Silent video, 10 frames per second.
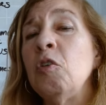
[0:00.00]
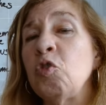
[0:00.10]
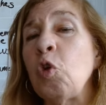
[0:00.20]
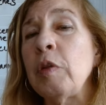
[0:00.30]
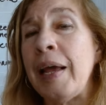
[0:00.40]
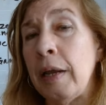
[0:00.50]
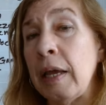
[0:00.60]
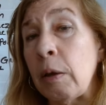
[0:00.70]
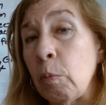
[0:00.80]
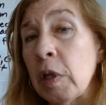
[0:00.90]
so that
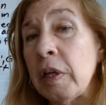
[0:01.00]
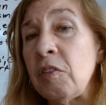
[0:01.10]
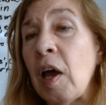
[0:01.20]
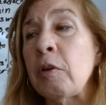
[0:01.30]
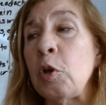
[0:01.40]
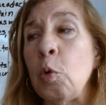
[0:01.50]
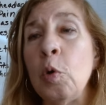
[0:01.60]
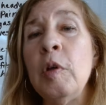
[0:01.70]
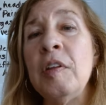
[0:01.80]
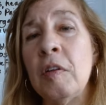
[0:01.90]
it can really tell you
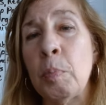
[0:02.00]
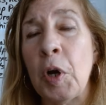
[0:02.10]
who is this